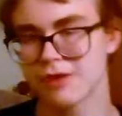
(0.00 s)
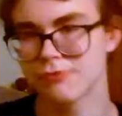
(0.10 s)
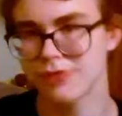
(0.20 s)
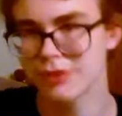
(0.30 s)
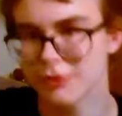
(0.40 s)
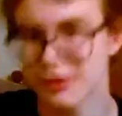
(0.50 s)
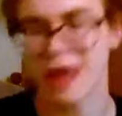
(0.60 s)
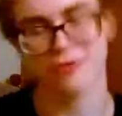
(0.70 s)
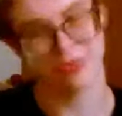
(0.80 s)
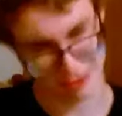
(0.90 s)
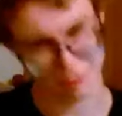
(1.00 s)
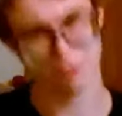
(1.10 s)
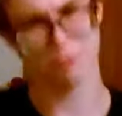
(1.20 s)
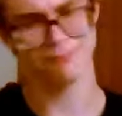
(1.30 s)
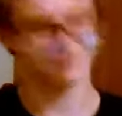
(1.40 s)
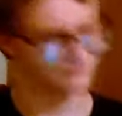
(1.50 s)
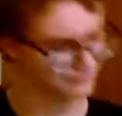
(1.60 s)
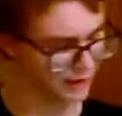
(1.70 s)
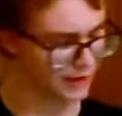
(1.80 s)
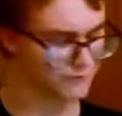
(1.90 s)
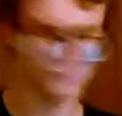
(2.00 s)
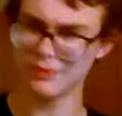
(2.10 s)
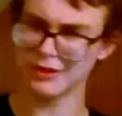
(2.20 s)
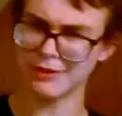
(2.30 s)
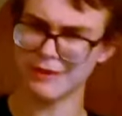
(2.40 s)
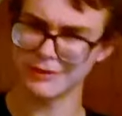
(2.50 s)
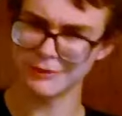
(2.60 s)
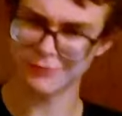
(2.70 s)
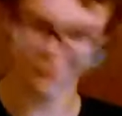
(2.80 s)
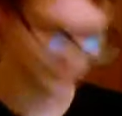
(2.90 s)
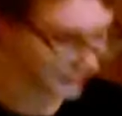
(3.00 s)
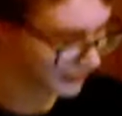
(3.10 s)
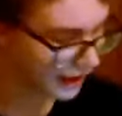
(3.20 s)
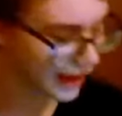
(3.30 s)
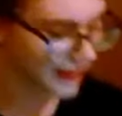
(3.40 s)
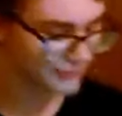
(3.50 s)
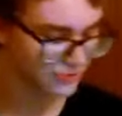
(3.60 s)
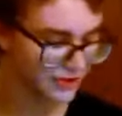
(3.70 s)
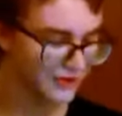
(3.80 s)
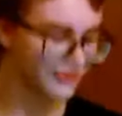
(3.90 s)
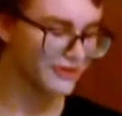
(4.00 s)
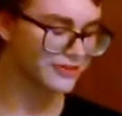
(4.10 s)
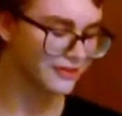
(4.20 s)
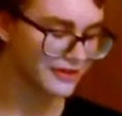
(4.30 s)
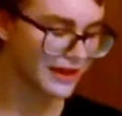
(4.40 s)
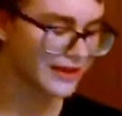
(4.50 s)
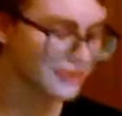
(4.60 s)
could make a really good educational video on YouTube. So